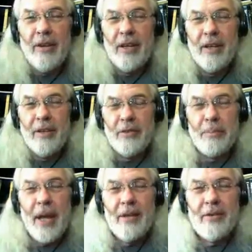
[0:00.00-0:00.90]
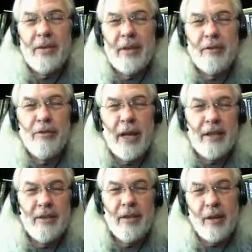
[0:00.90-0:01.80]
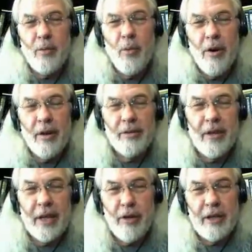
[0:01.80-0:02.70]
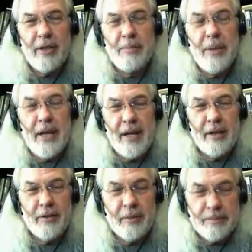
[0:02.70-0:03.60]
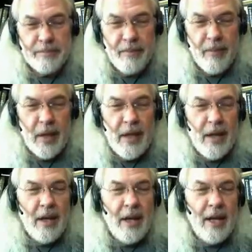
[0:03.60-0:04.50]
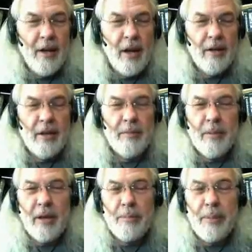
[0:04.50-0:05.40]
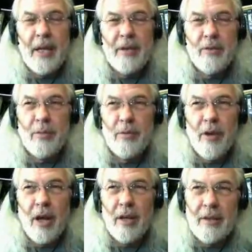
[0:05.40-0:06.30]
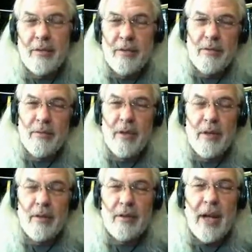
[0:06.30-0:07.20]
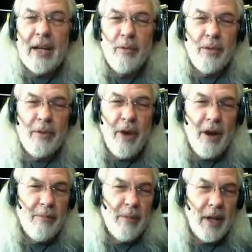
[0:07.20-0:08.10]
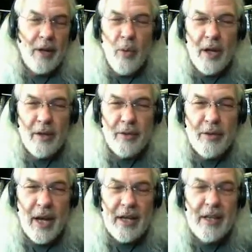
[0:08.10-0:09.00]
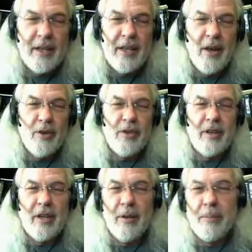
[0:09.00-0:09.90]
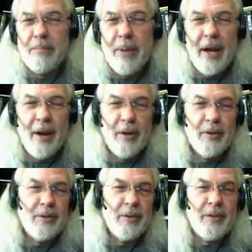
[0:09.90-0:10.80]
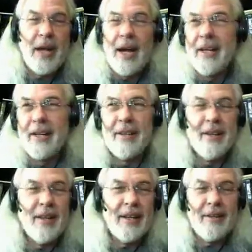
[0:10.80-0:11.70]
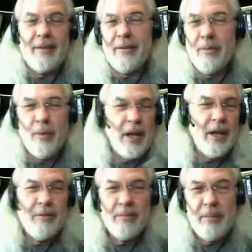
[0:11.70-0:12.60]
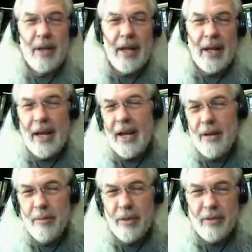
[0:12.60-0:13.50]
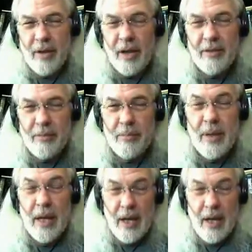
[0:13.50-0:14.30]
out into space and create these like worlds, and they create these beings. And but all the beings were all like tied in with the environment, like whales are tied into the ocean, bears are tied into like the animals, all these,